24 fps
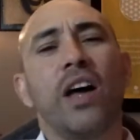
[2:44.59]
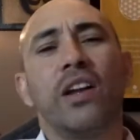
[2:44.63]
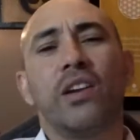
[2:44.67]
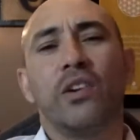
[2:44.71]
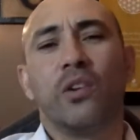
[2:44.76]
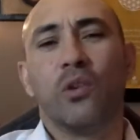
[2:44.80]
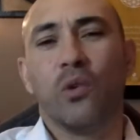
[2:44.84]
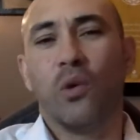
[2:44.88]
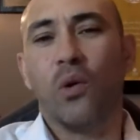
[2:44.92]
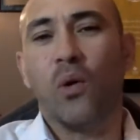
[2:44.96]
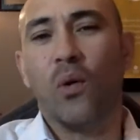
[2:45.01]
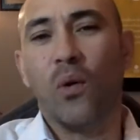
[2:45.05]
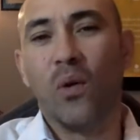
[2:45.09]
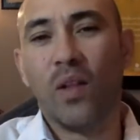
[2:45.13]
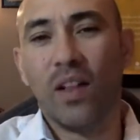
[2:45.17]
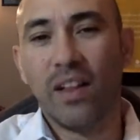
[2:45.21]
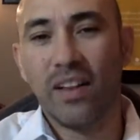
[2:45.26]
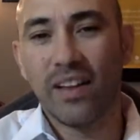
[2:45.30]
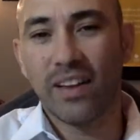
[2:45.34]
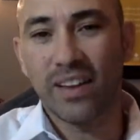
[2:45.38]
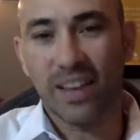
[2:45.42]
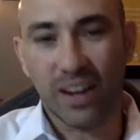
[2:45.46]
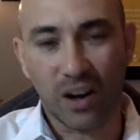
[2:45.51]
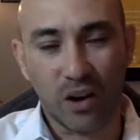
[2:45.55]
it all.
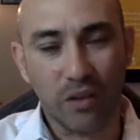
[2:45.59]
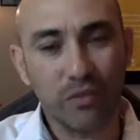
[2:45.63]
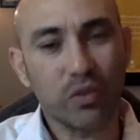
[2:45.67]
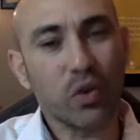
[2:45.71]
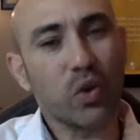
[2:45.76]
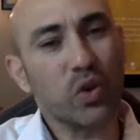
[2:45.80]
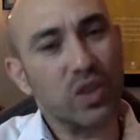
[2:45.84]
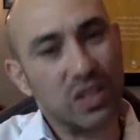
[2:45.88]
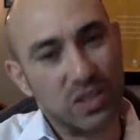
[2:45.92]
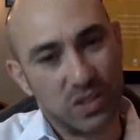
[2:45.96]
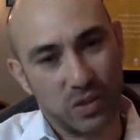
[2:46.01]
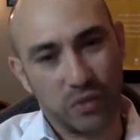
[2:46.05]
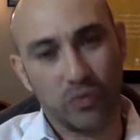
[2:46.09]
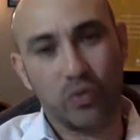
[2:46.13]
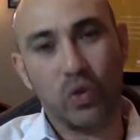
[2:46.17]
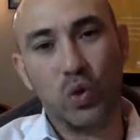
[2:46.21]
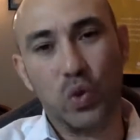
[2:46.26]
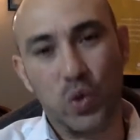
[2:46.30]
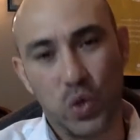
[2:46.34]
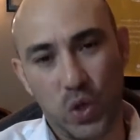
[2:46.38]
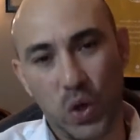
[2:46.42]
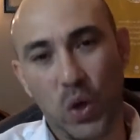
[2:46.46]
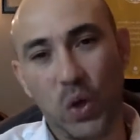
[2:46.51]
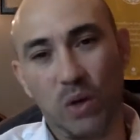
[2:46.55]
I've heard this a few
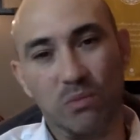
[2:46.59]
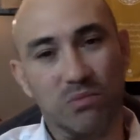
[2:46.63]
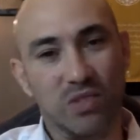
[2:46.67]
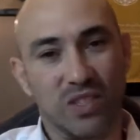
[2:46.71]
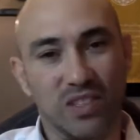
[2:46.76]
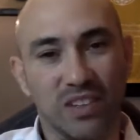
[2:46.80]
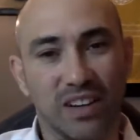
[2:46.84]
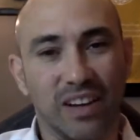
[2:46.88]
times,